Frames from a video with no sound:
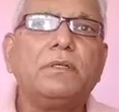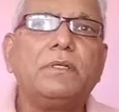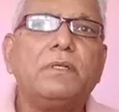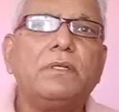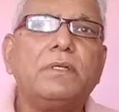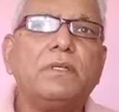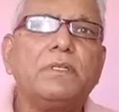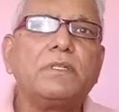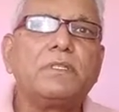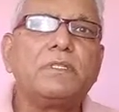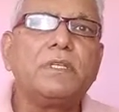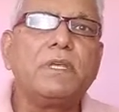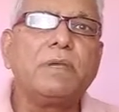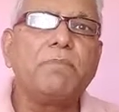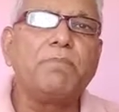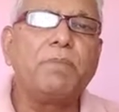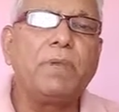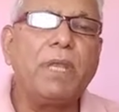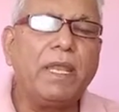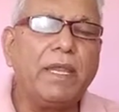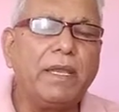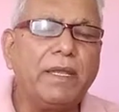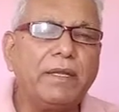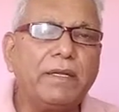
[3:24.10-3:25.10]
say
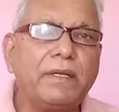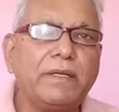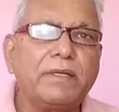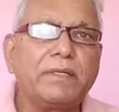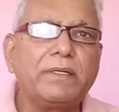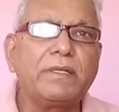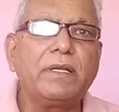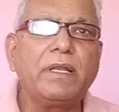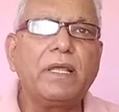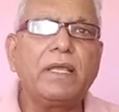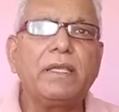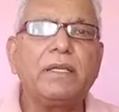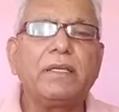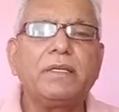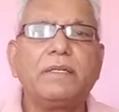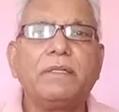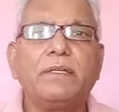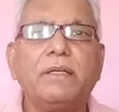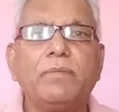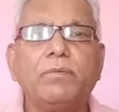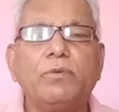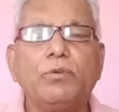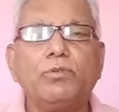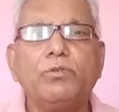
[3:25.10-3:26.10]
plaint, like
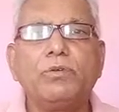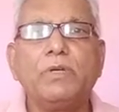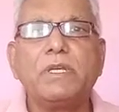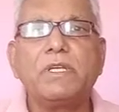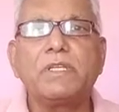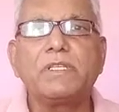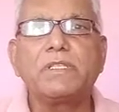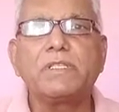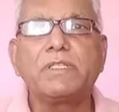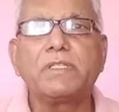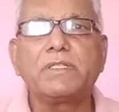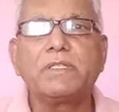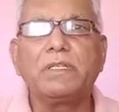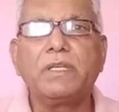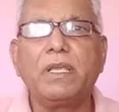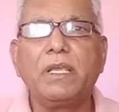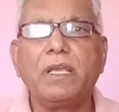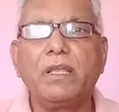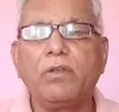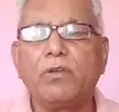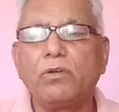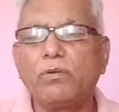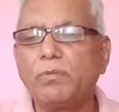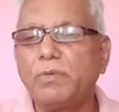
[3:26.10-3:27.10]
WS,
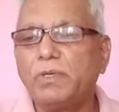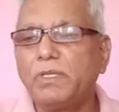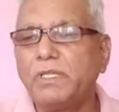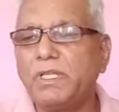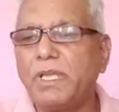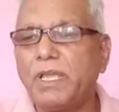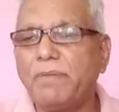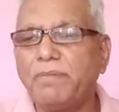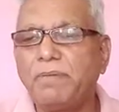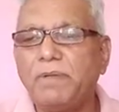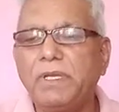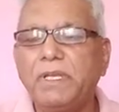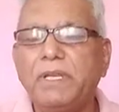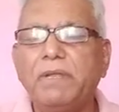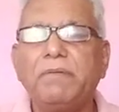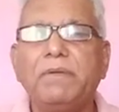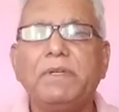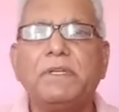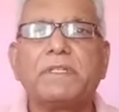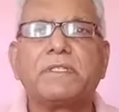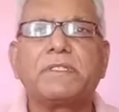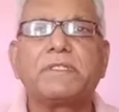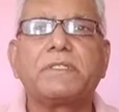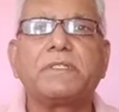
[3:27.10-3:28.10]
along with
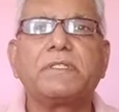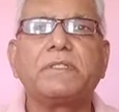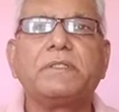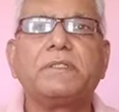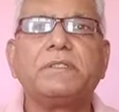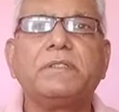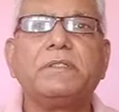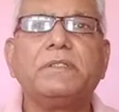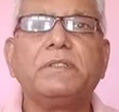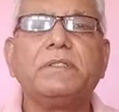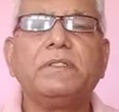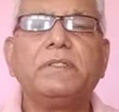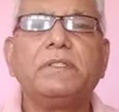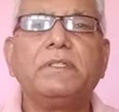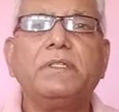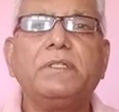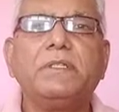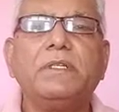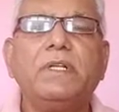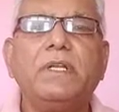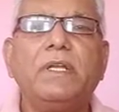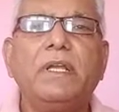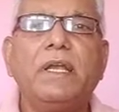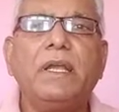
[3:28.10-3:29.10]
affidavits
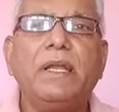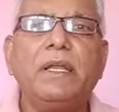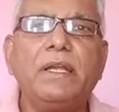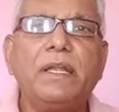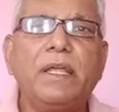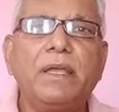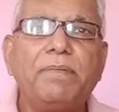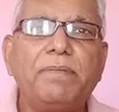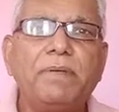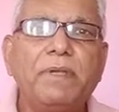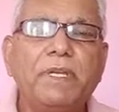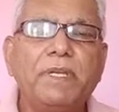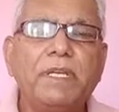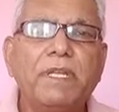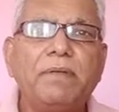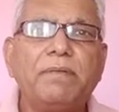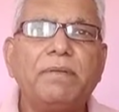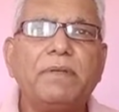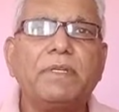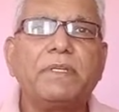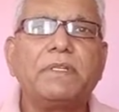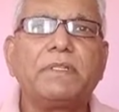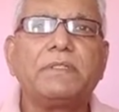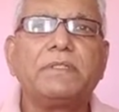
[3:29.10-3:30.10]
and
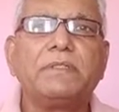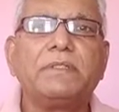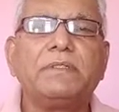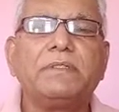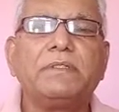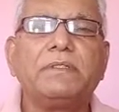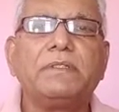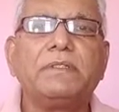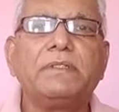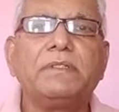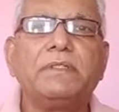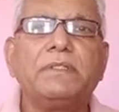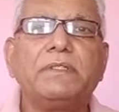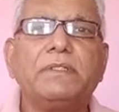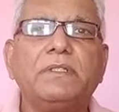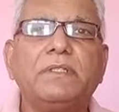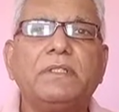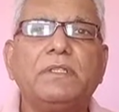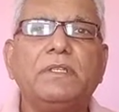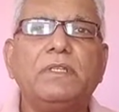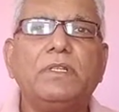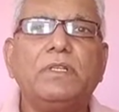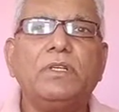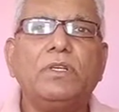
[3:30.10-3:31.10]
affidavit.
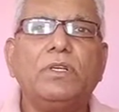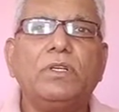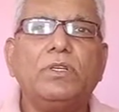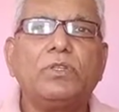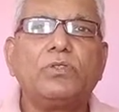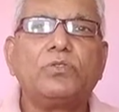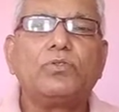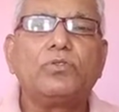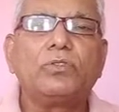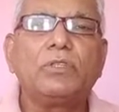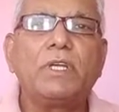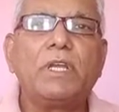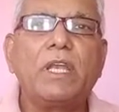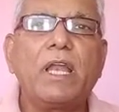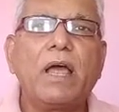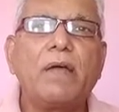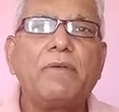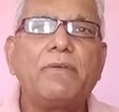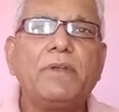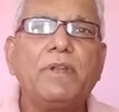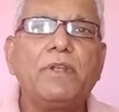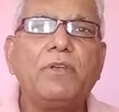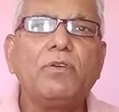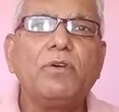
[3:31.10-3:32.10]
So the
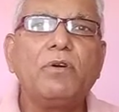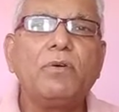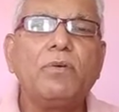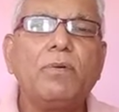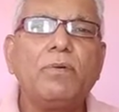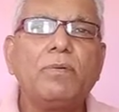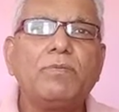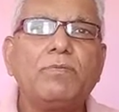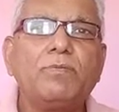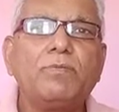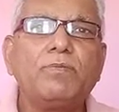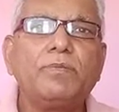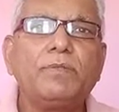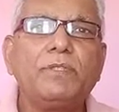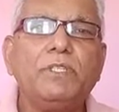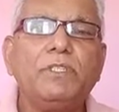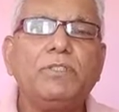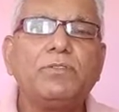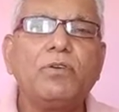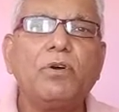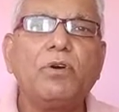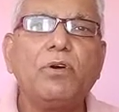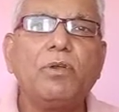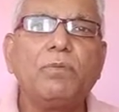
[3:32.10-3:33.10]
drafting of these
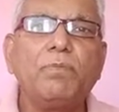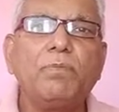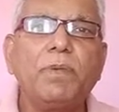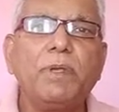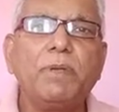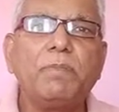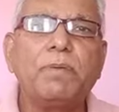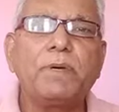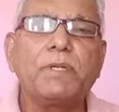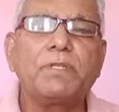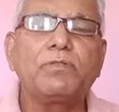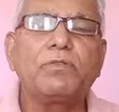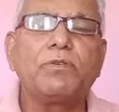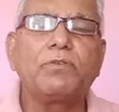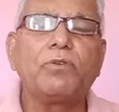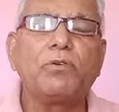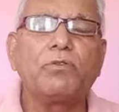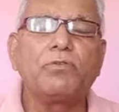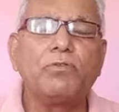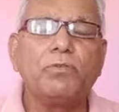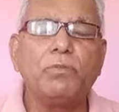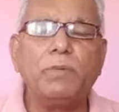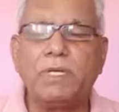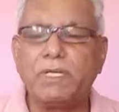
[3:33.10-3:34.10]
all papers or
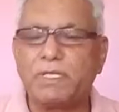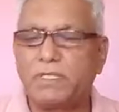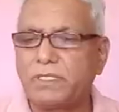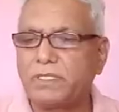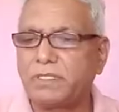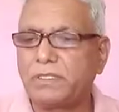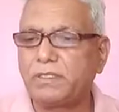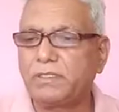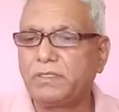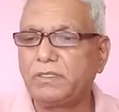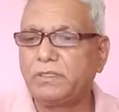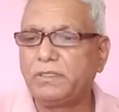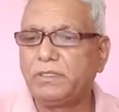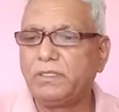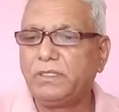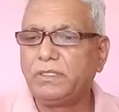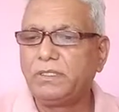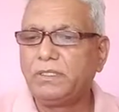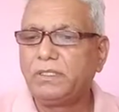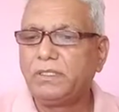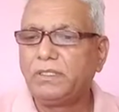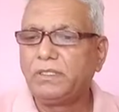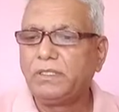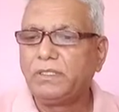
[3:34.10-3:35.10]
documents
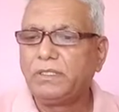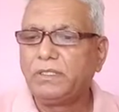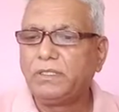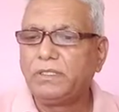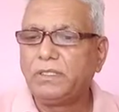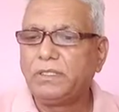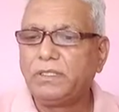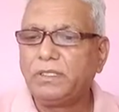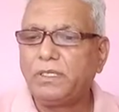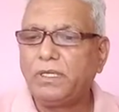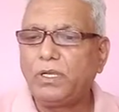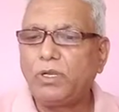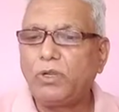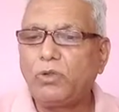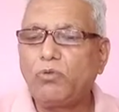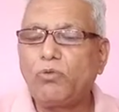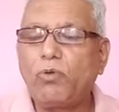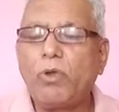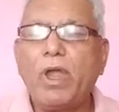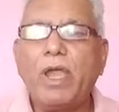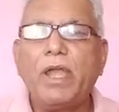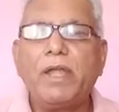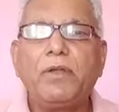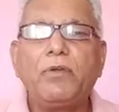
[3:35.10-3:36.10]

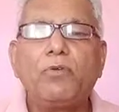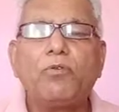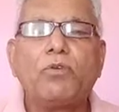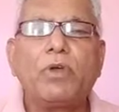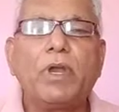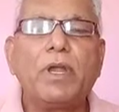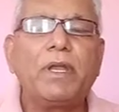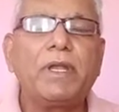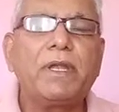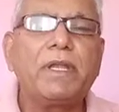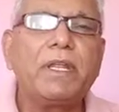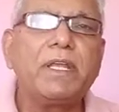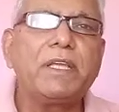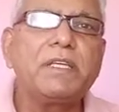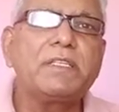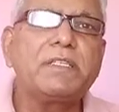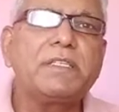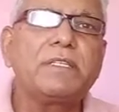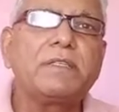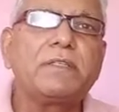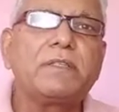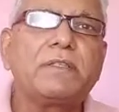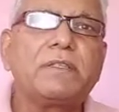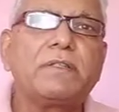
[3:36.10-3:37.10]
required to contest
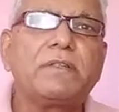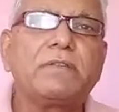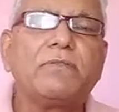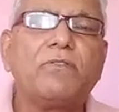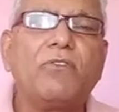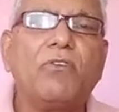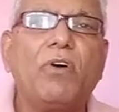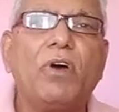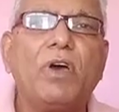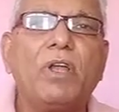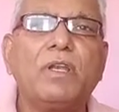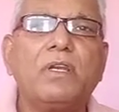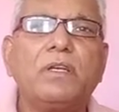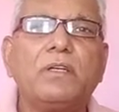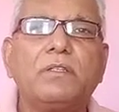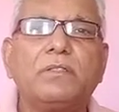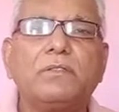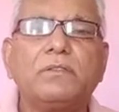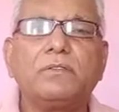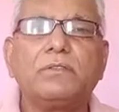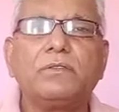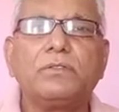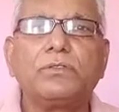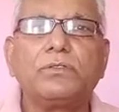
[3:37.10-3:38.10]

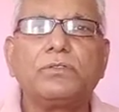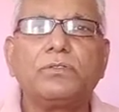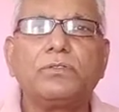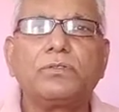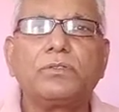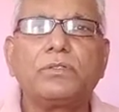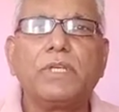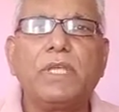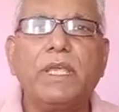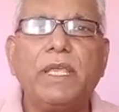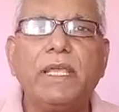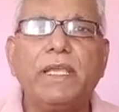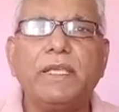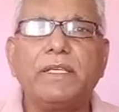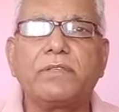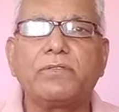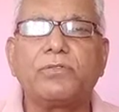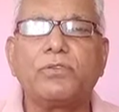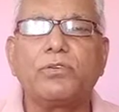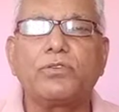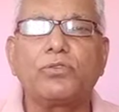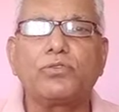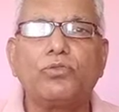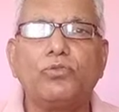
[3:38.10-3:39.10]
one case
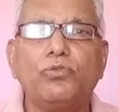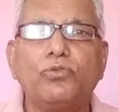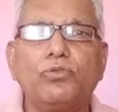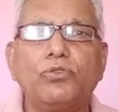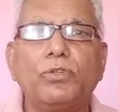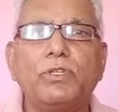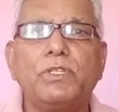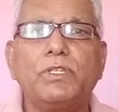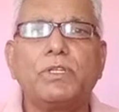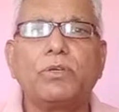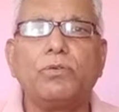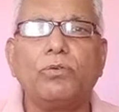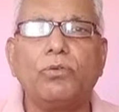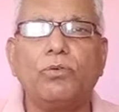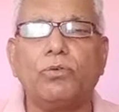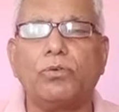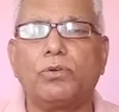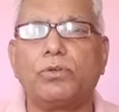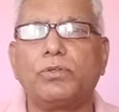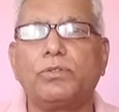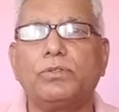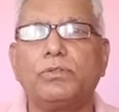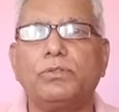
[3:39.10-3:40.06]
or suit in the court